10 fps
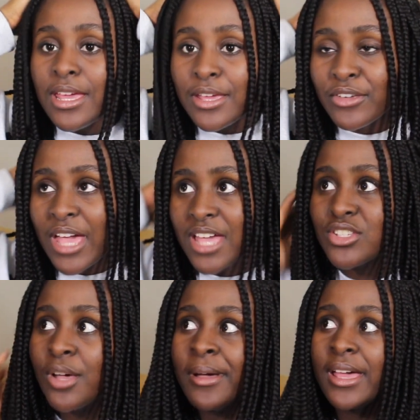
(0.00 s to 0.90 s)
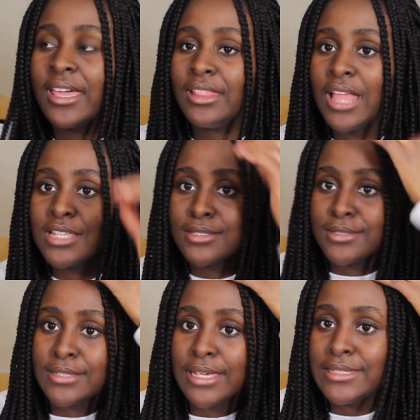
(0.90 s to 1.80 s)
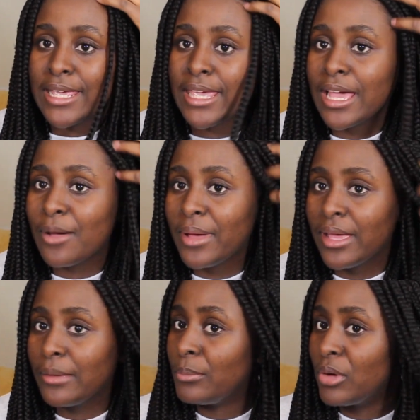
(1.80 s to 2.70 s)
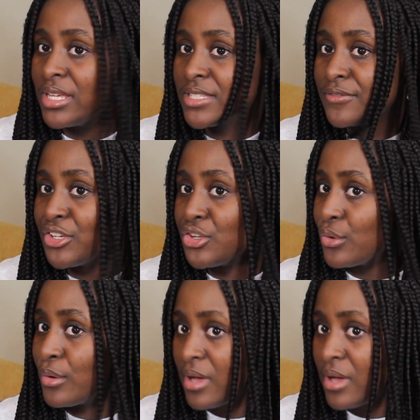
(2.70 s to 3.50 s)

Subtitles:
If you guys saw my last like taking out my braids video,